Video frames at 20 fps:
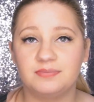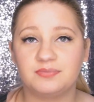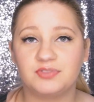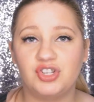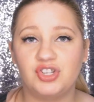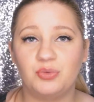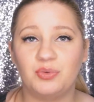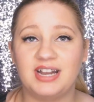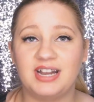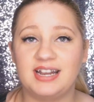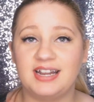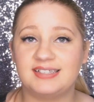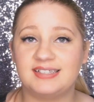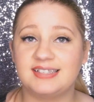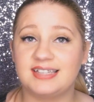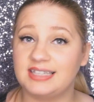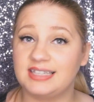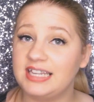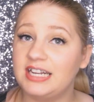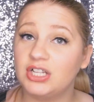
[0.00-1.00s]
She wanted a
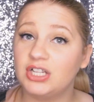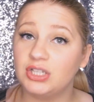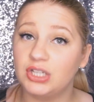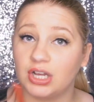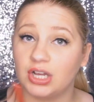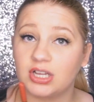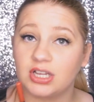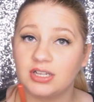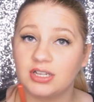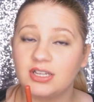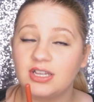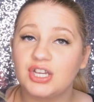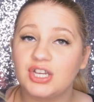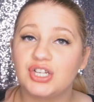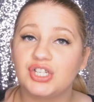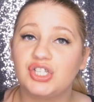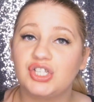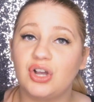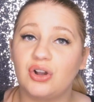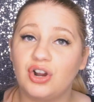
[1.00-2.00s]
Selena look.
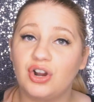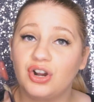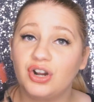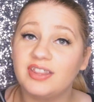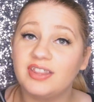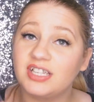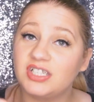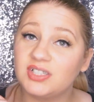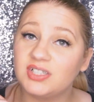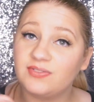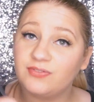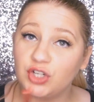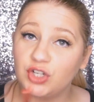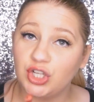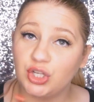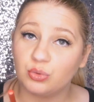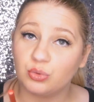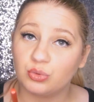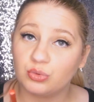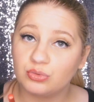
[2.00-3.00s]
So girl, this is for
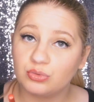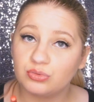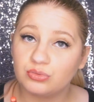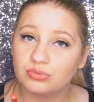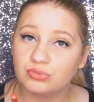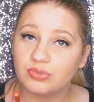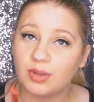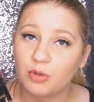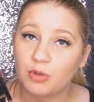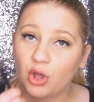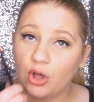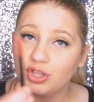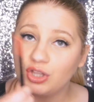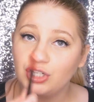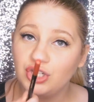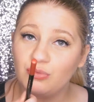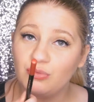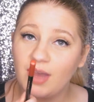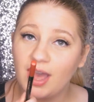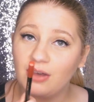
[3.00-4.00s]
you. I'm
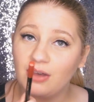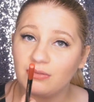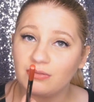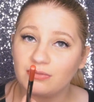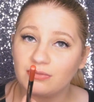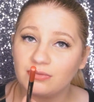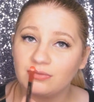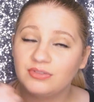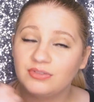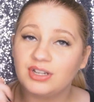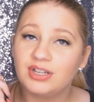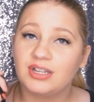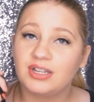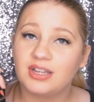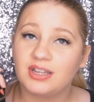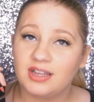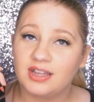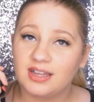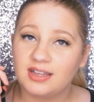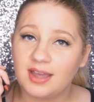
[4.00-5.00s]
calling you out.
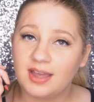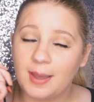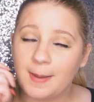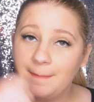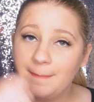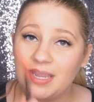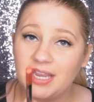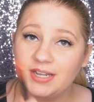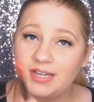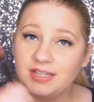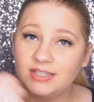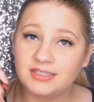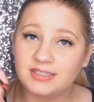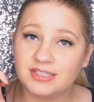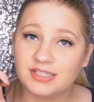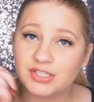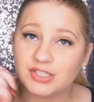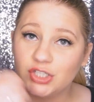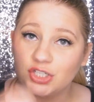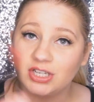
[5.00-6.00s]
Hamina,
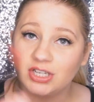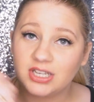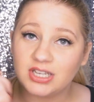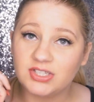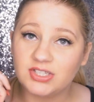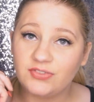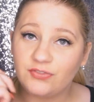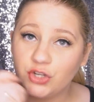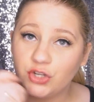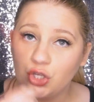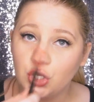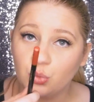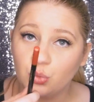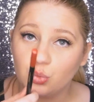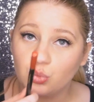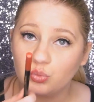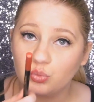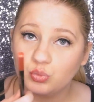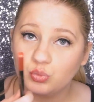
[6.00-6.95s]
this look is for you.